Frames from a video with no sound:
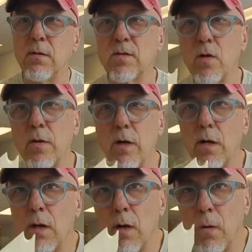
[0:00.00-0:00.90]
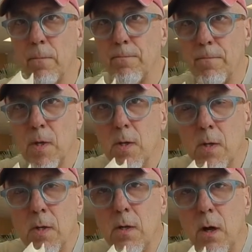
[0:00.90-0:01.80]
So there you go.
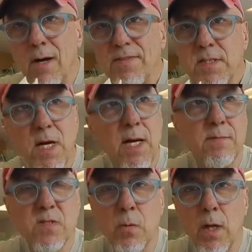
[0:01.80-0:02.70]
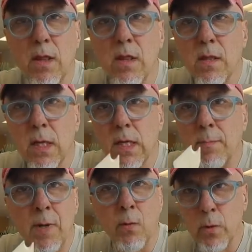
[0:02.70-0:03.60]
Oftentimes with
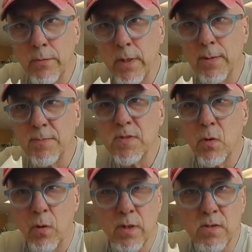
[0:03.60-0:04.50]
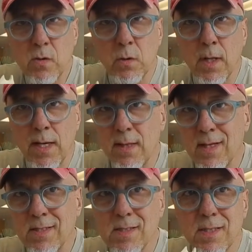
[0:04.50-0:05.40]
my wood ribs or a tool like
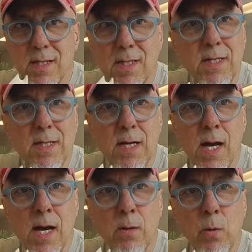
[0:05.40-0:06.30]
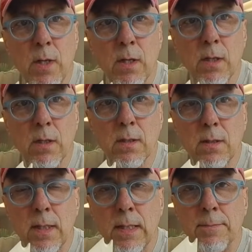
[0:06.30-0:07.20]
this, I will
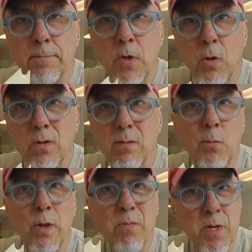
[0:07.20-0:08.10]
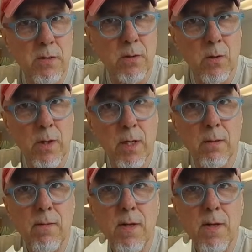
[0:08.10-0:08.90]
coat them with mineral oil.